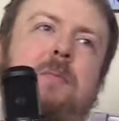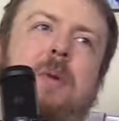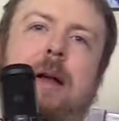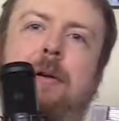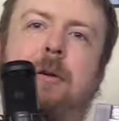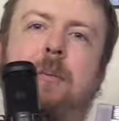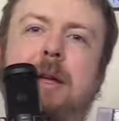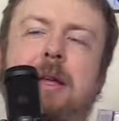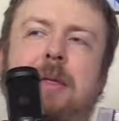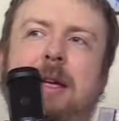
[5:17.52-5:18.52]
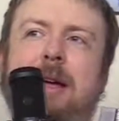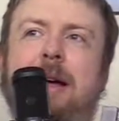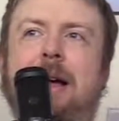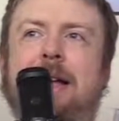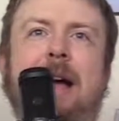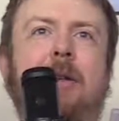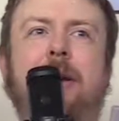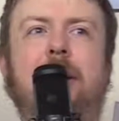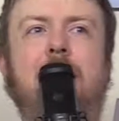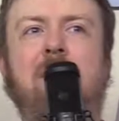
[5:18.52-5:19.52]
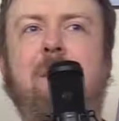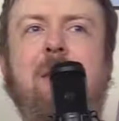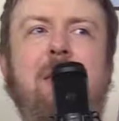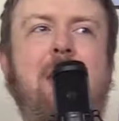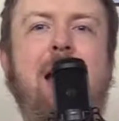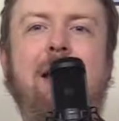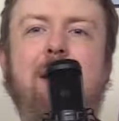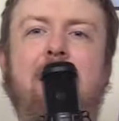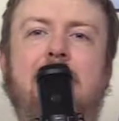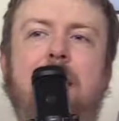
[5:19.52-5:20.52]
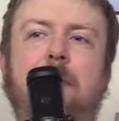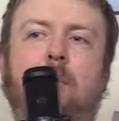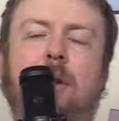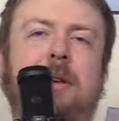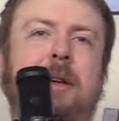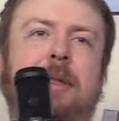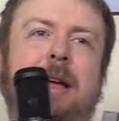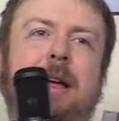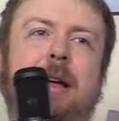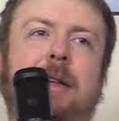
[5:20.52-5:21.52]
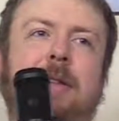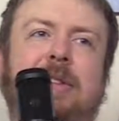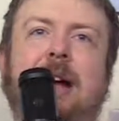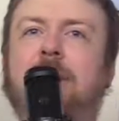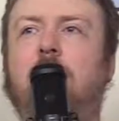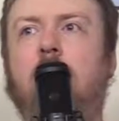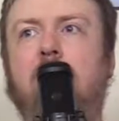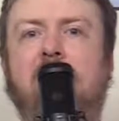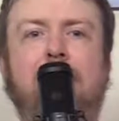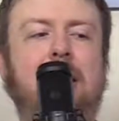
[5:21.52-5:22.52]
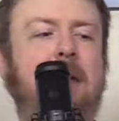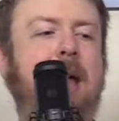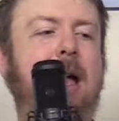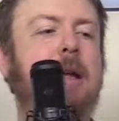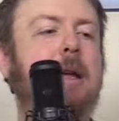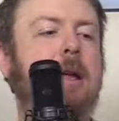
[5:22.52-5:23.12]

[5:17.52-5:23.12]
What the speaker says: I don't know, like a Galaga or something like that, or like a Sky Shark or something like that.